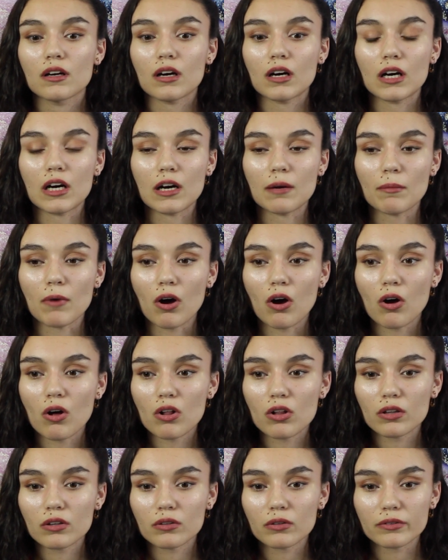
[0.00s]

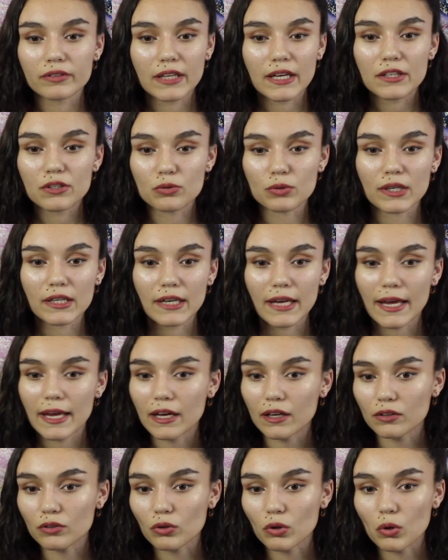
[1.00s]
all that you can
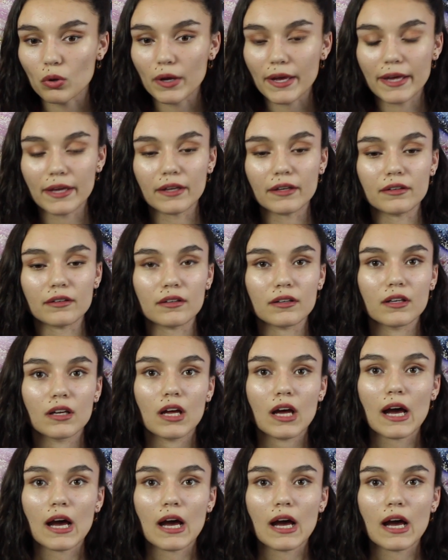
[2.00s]
handle and